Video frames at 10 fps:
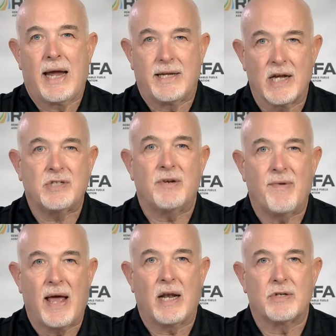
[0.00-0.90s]
A
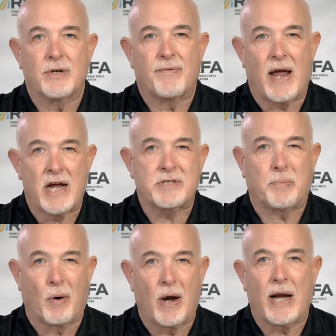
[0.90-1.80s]
disadvantage of
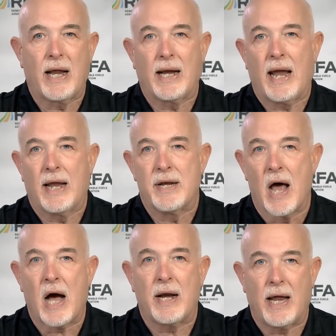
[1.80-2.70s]
aspirating and
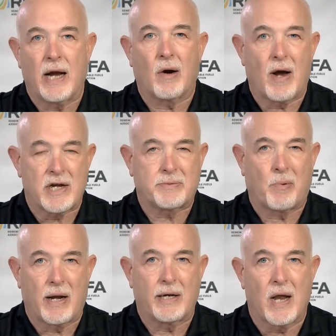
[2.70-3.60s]
non-air
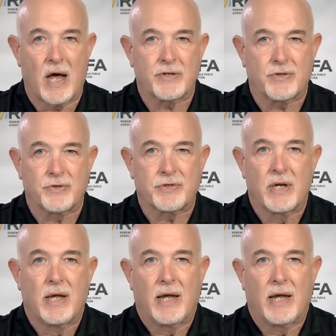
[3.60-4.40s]
aspirating nozzles